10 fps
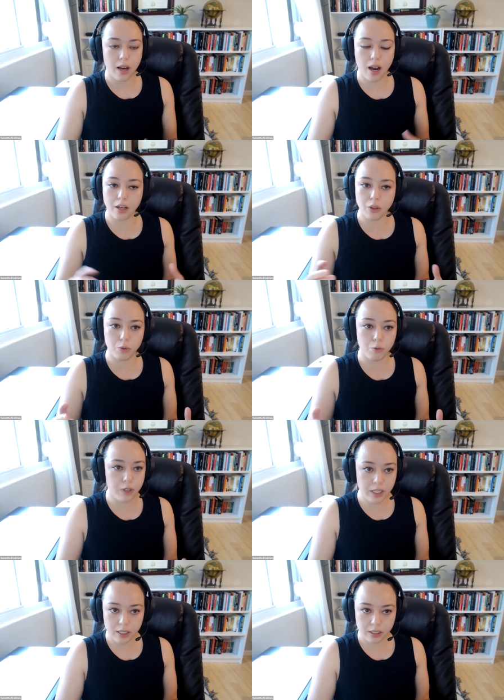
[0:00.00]
uh, you
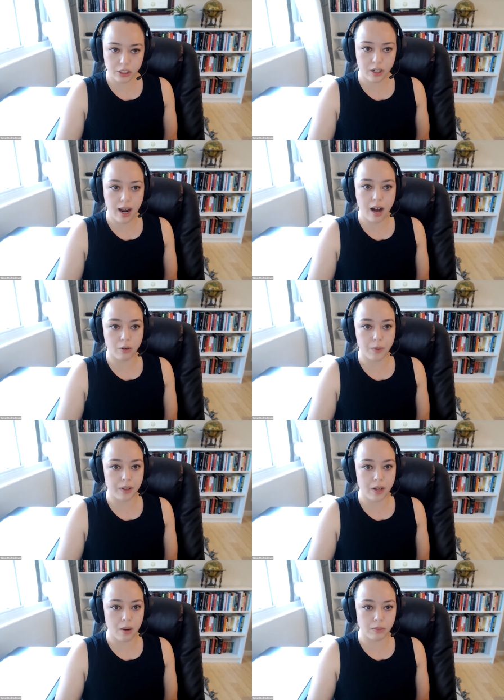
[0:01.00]
feed it into your
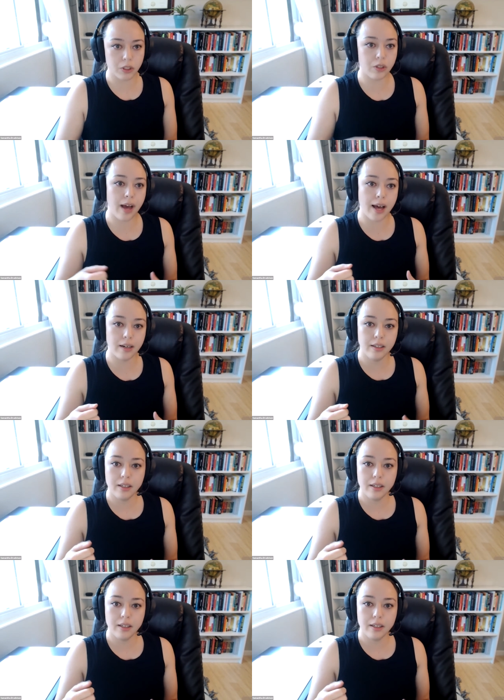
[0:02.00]
algorithm so that